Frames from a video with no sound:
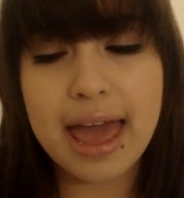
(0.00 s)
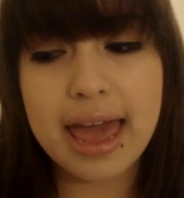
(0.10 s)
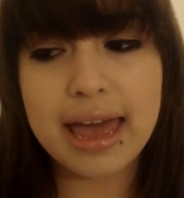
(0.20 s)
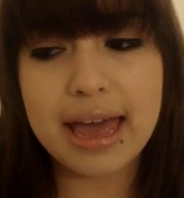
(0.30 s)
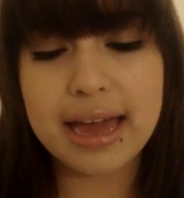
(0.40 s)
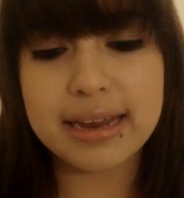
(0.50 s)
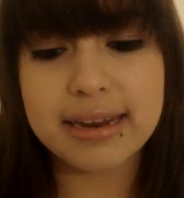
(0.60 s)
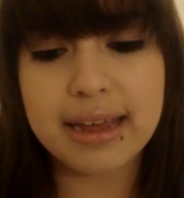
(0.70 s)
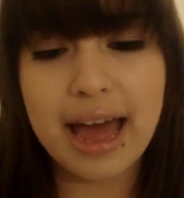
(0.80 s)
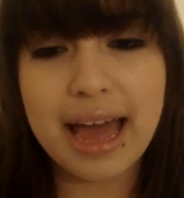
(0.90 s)

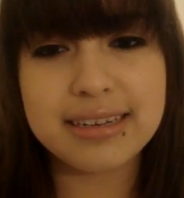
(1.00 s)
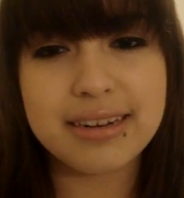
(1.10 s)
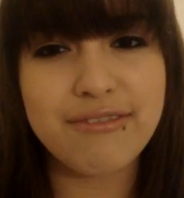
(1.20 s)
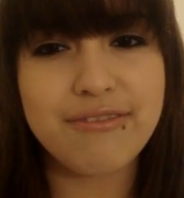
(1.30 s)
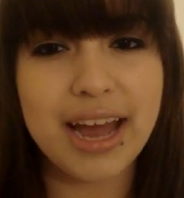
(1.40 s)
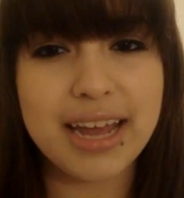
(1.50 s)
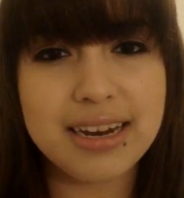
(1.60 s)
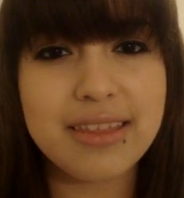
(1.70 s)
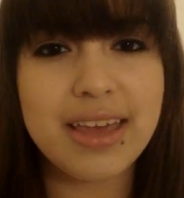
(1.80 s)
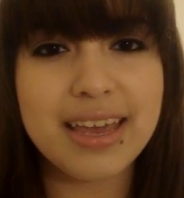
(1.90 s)
and I didn't find
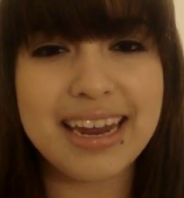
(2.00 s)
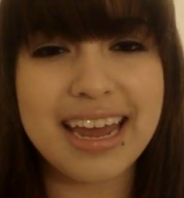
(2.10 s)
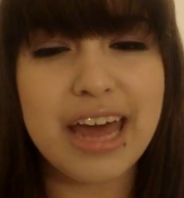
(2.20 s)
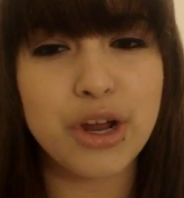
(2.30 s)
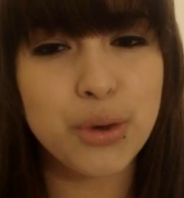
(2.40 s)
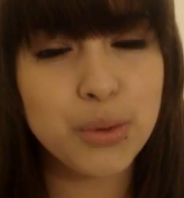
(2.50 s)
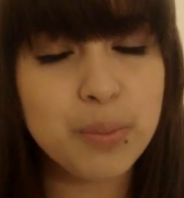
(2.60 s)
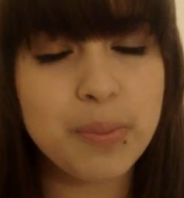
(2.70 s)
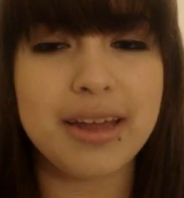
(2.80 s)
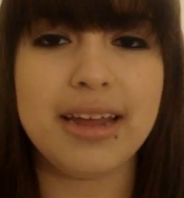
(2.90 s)
anything, and I had a
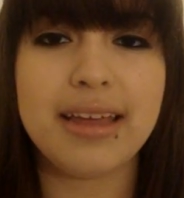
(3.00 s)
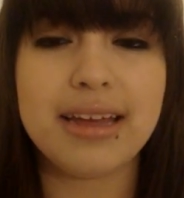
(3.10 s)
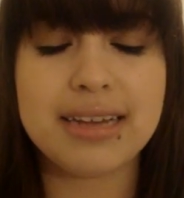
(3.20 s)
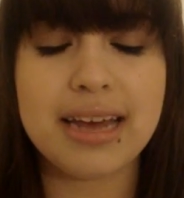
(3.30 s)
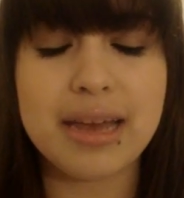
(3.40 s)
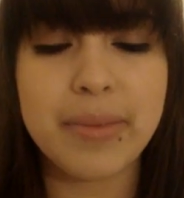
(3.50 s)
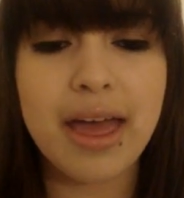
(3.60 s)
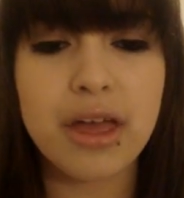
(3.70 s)
coupon at that time,